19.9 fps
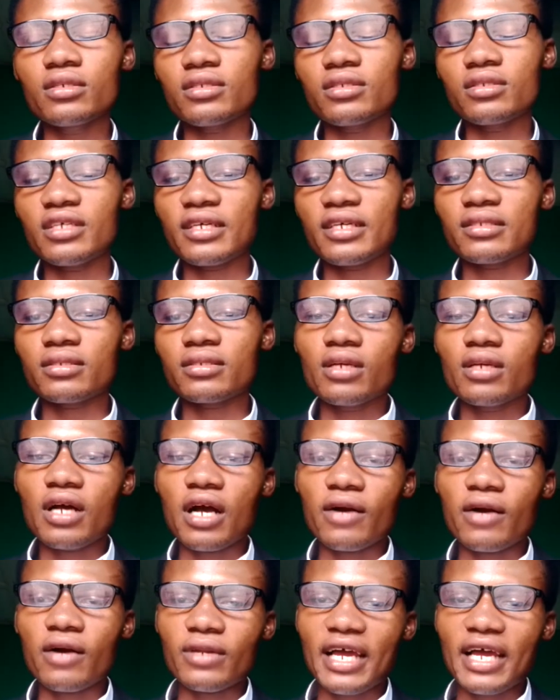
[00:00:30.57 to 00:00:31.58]
Yes,
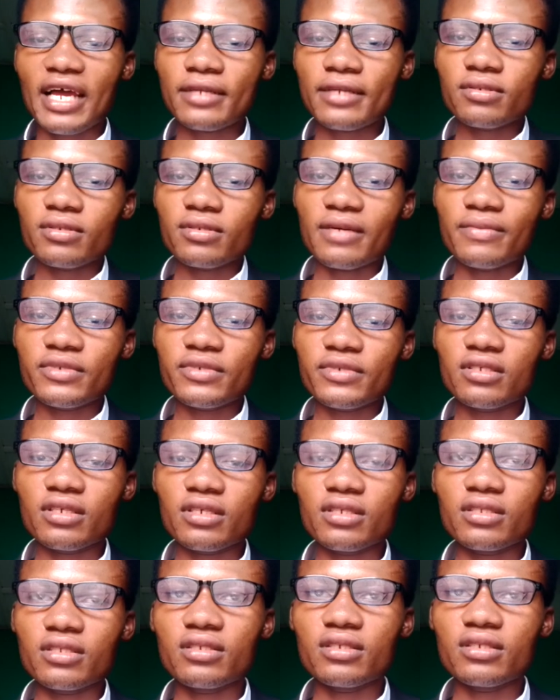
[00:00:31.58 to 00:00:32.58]
I would like to
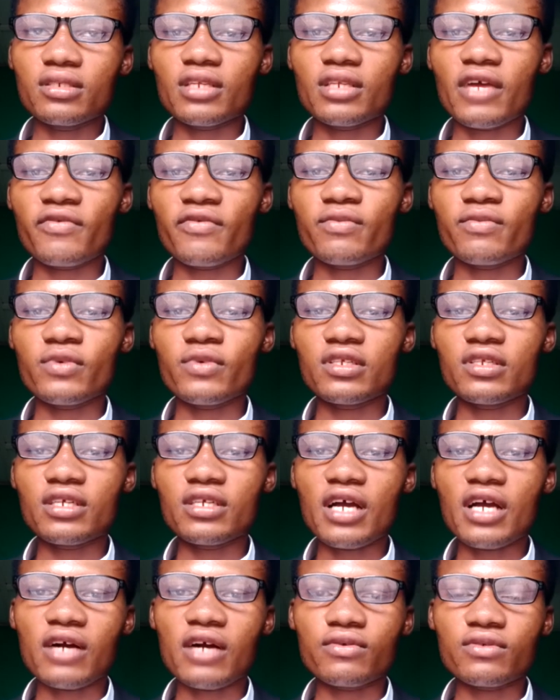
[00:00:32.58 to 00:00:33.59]
appreciate each and everybody
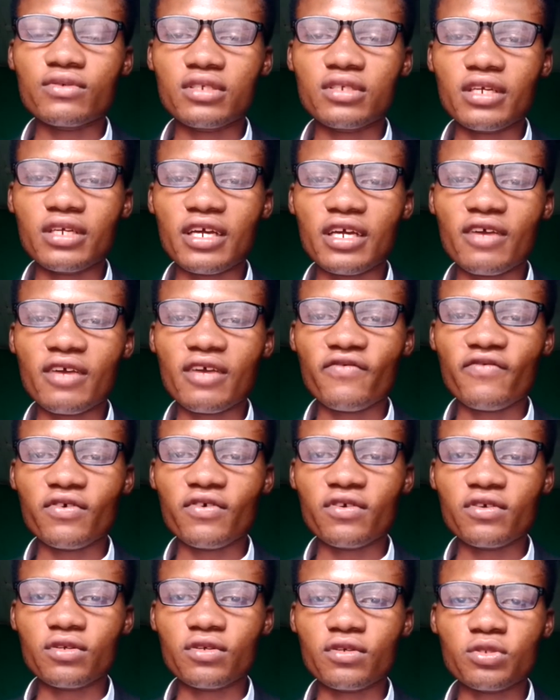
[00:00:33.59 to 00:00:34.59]
out there
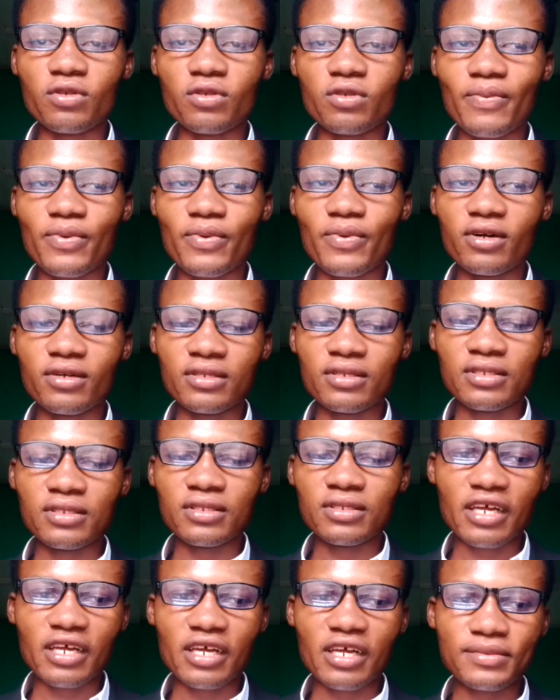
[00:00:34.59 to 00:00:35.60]
for your support
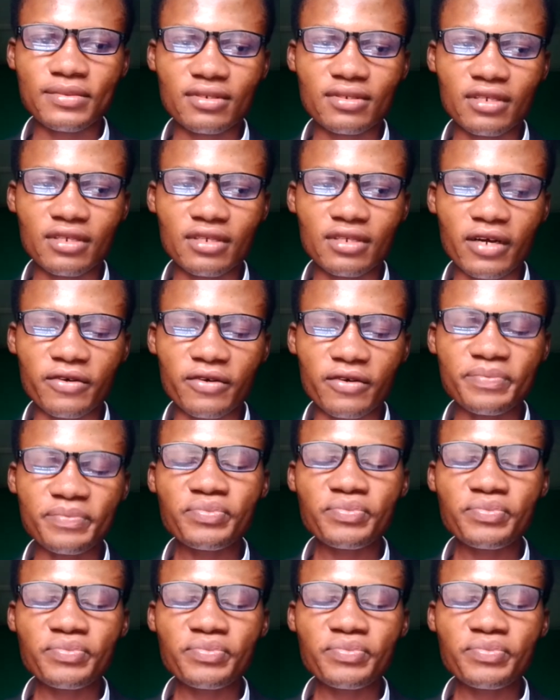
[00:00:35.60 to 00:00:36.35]
and up to now.